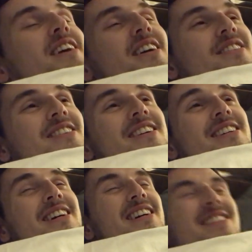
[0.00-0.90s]
And I was like,
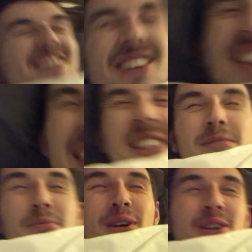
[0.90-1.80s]
yeah, sorry about
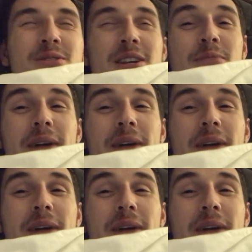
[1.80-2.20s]
this, but you said